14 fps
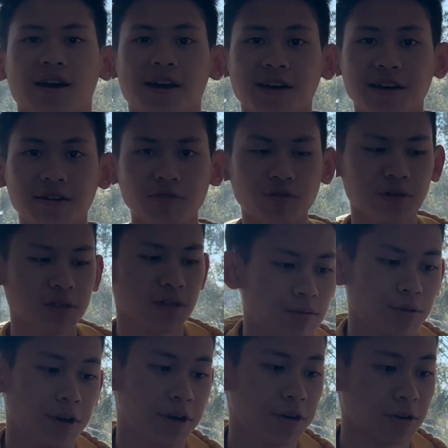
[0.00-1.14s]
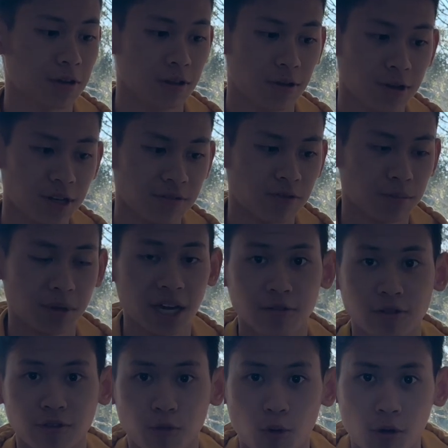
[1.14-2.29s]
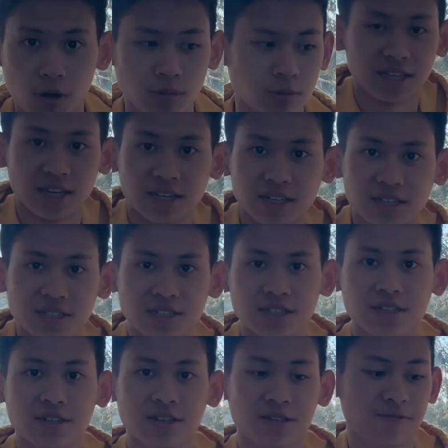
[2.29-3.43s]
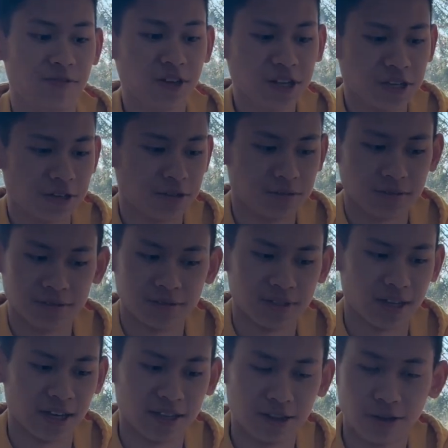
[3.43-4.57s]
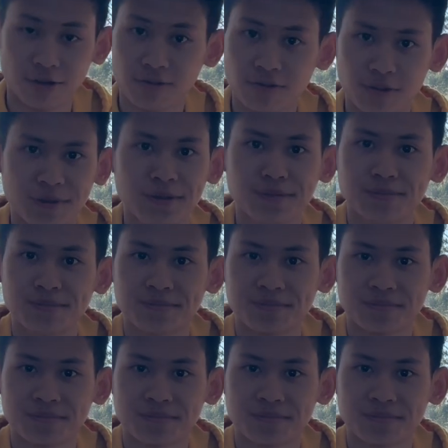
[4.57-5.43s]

Hey everyone, we are here learning from Kevin Ward. Let's get into the video and learn from him.